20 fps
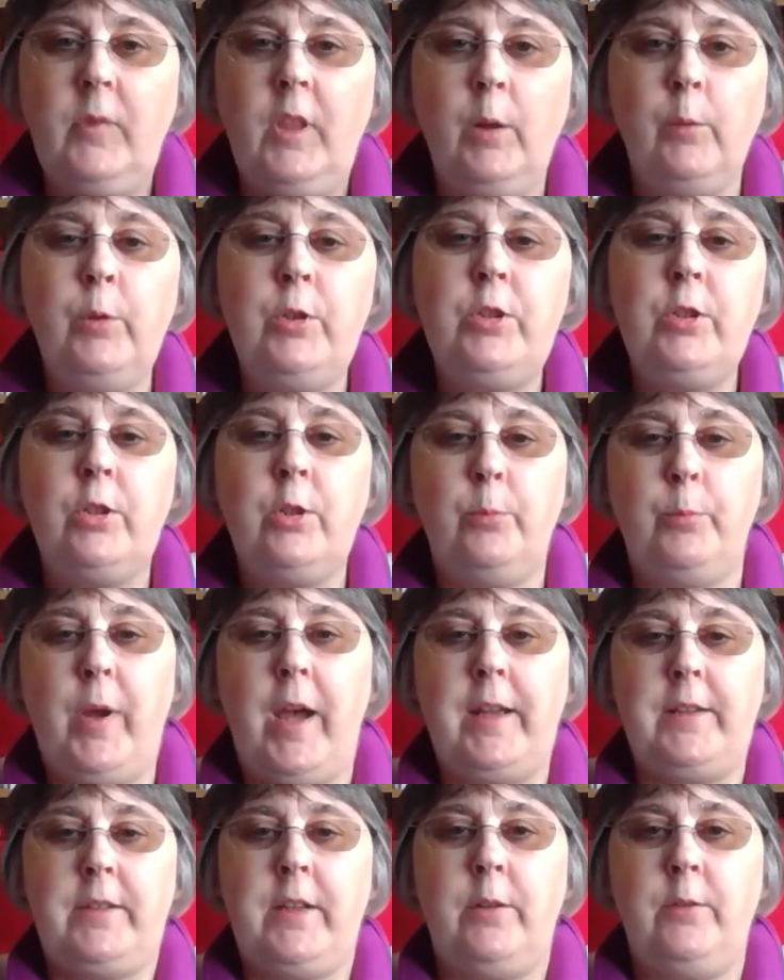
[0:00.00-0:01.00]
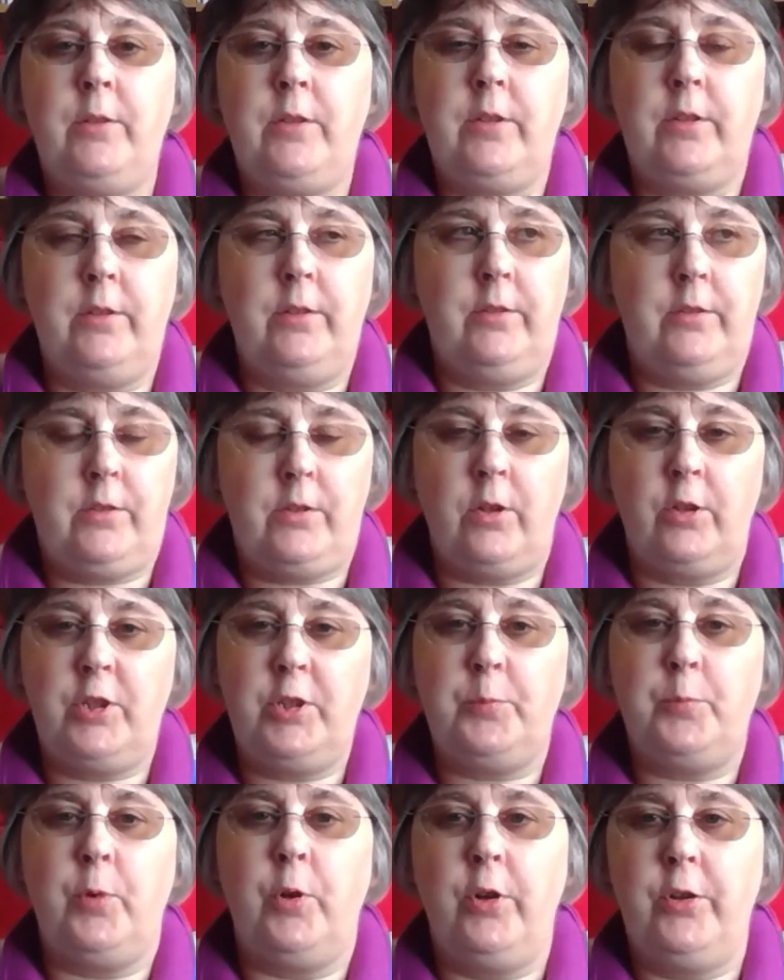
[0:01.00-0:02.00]
We took her back down to the
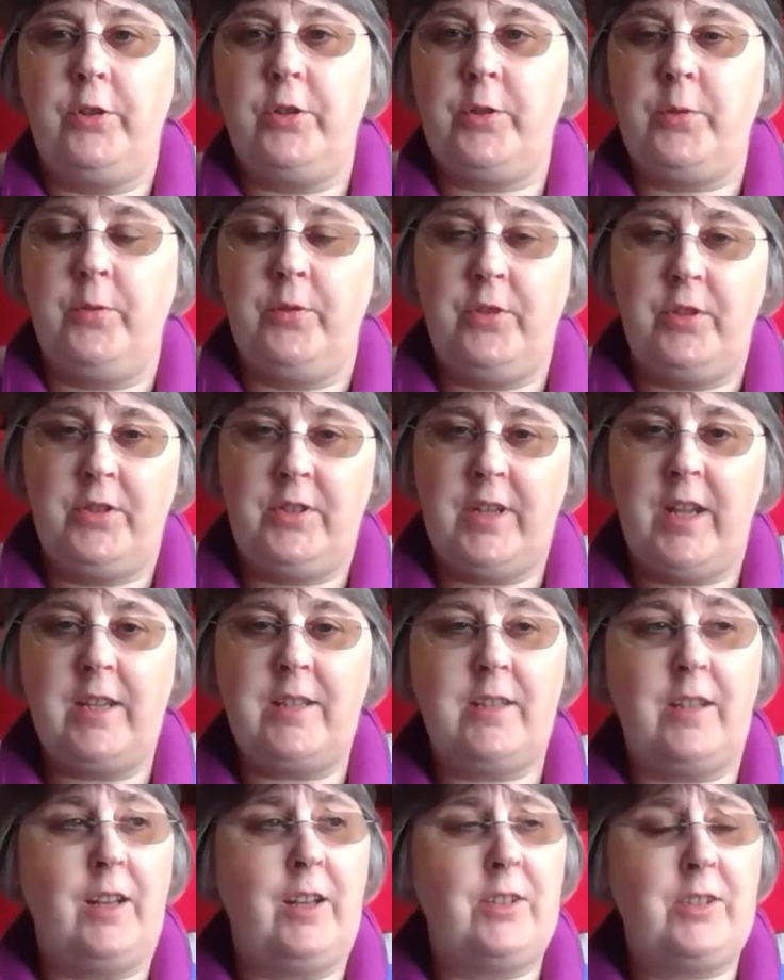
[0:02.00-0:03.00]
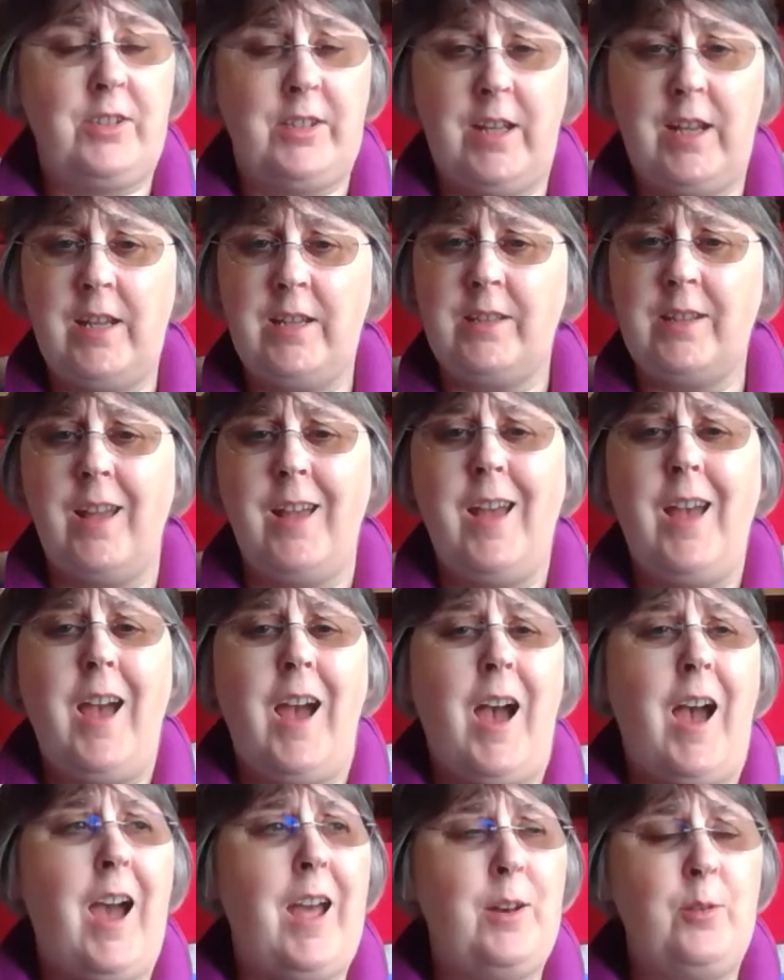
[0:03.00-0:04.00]
Scottish borders where she says and it stays,
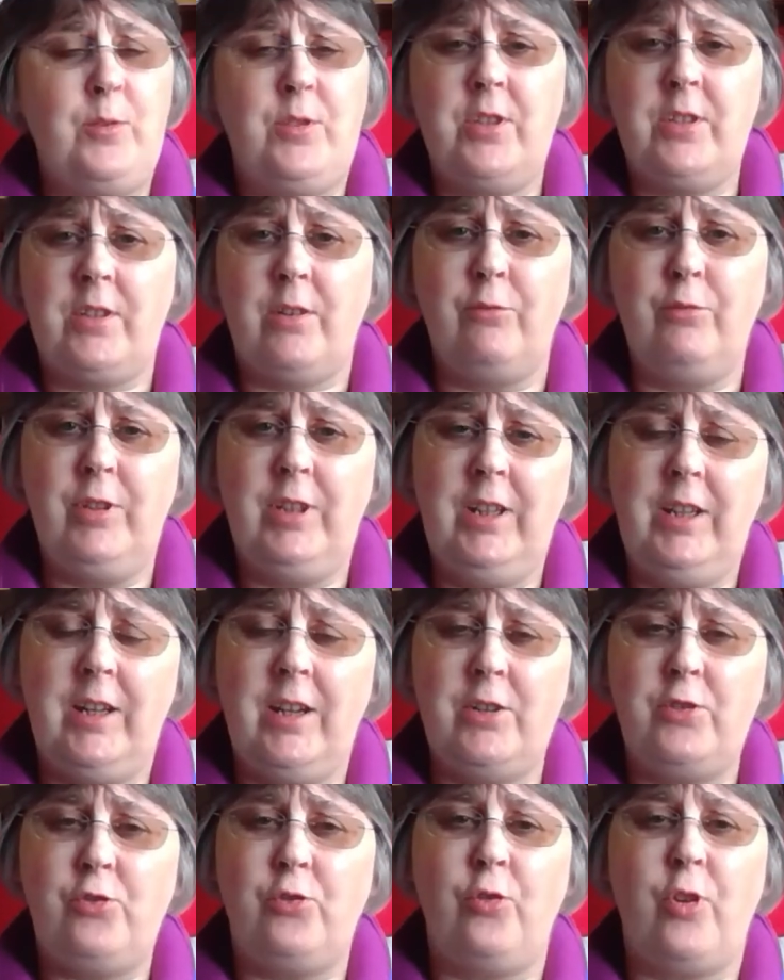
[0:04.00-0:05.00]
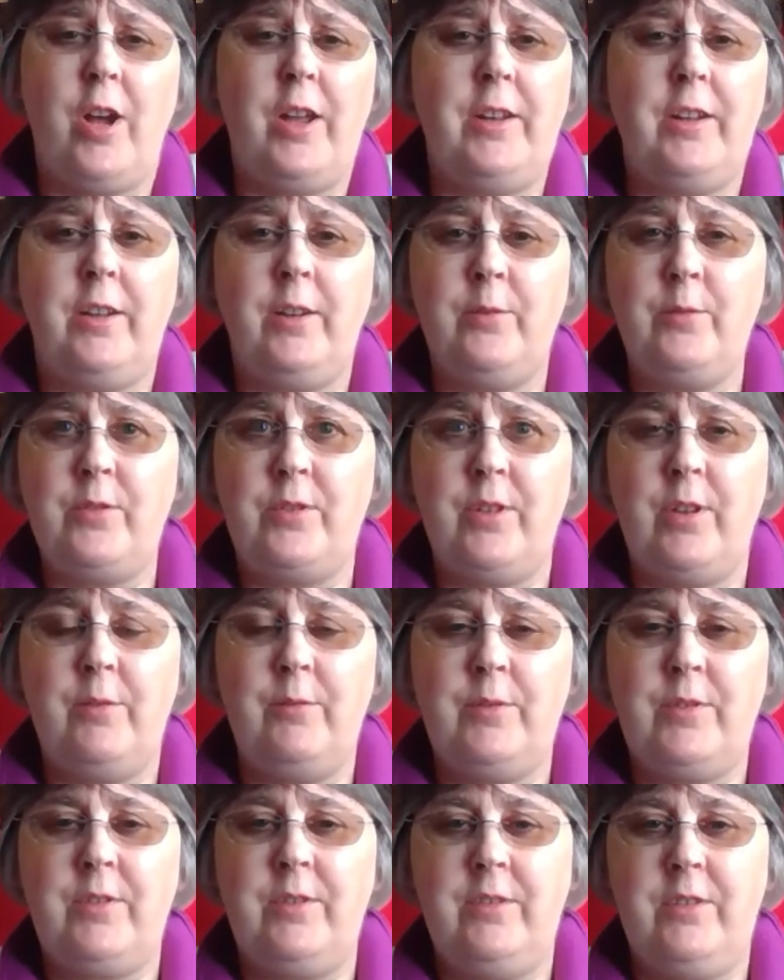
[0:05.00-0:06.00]
and it was just a really nice run, and it
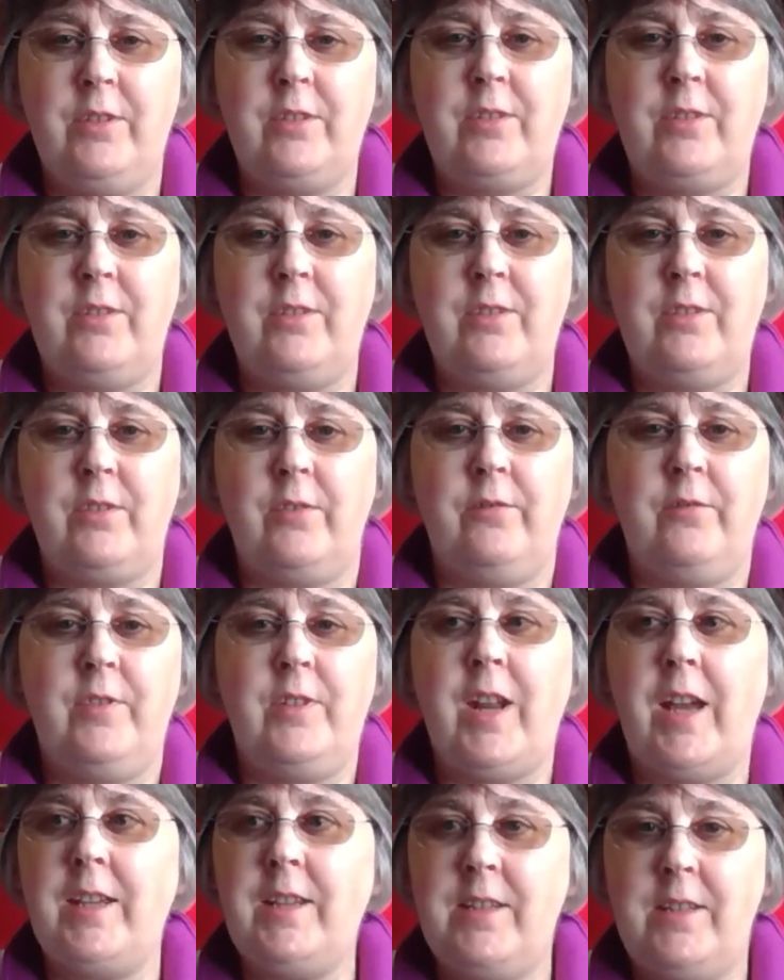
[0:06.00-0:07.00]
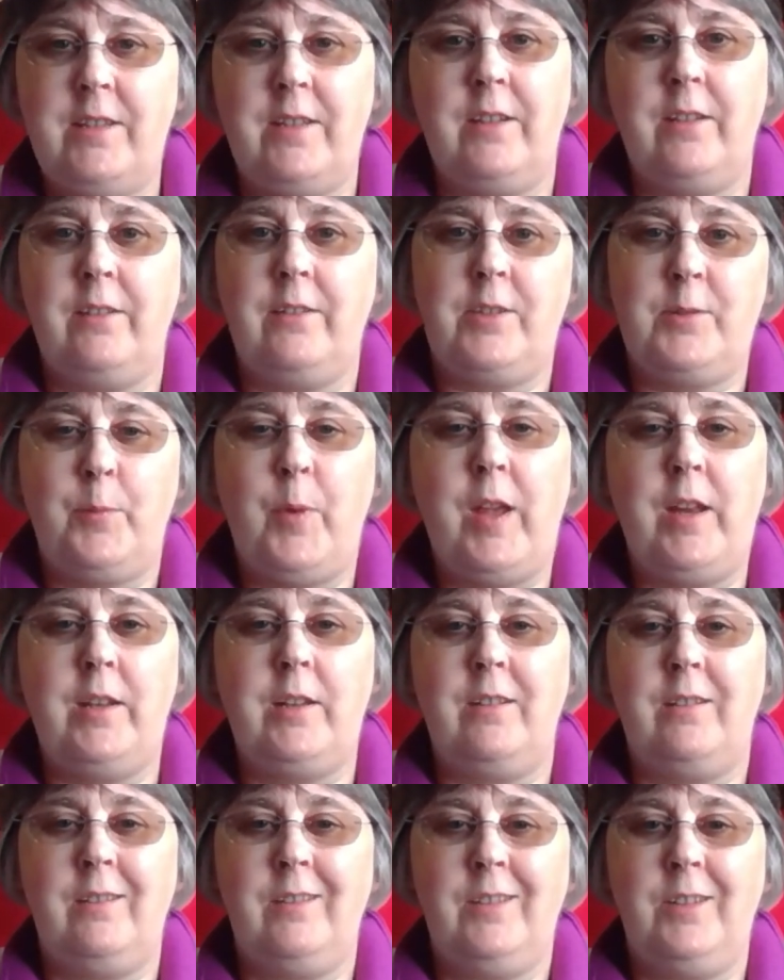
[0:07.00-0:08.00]
was just sort of nice to
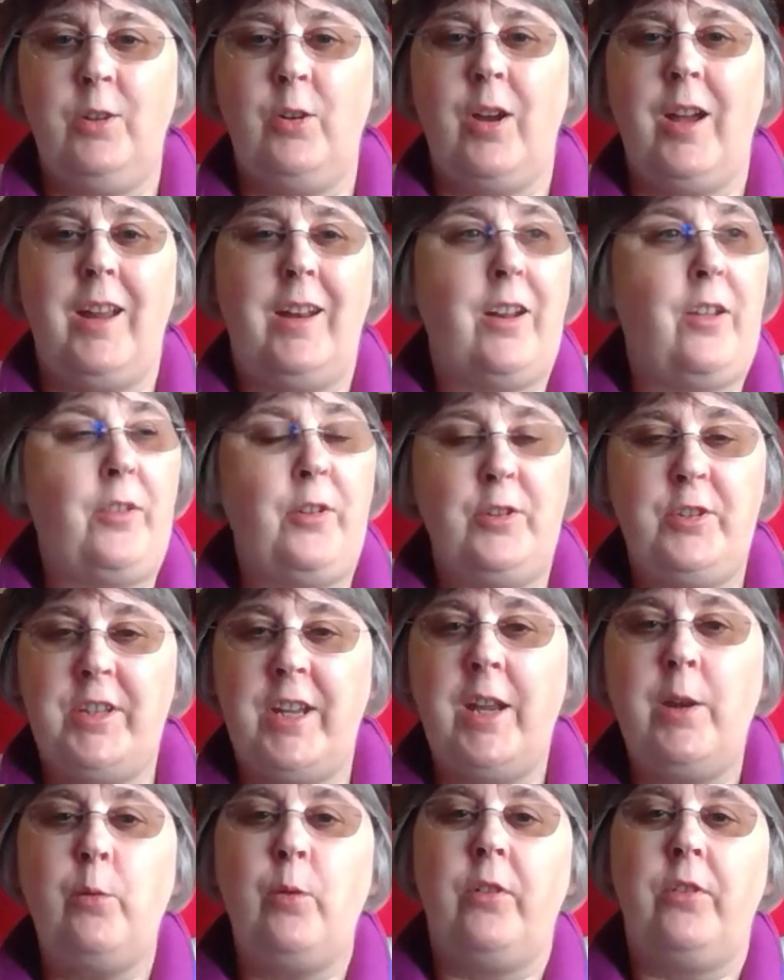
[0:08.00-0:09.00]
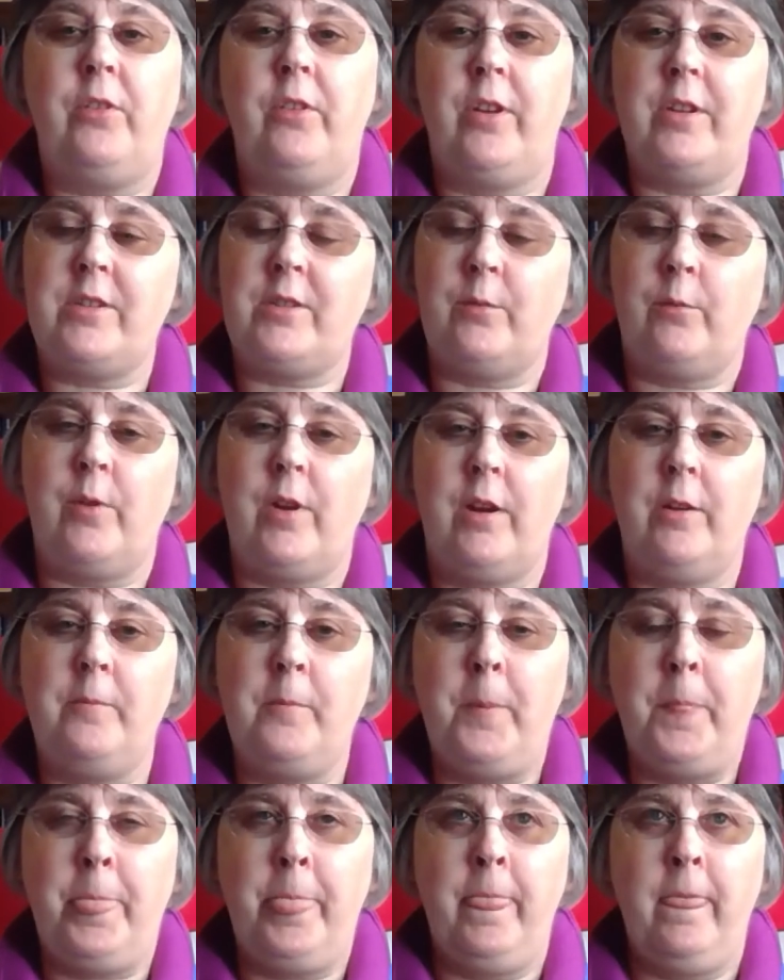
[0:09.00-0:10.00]
spend another day with her, as it
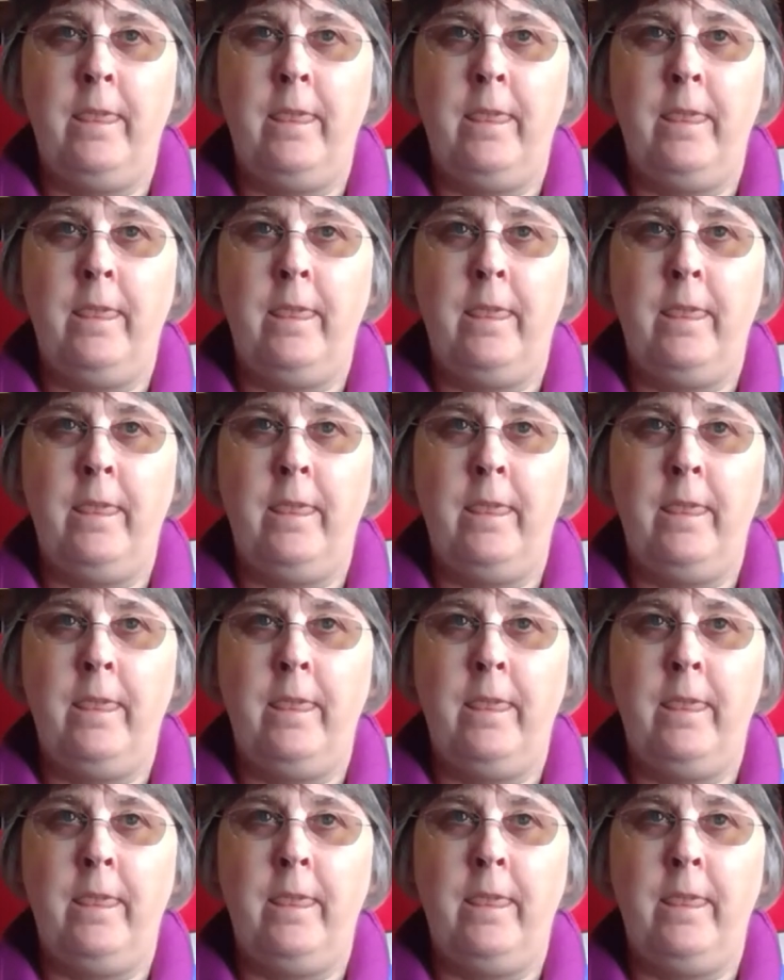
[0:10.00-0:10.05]
were.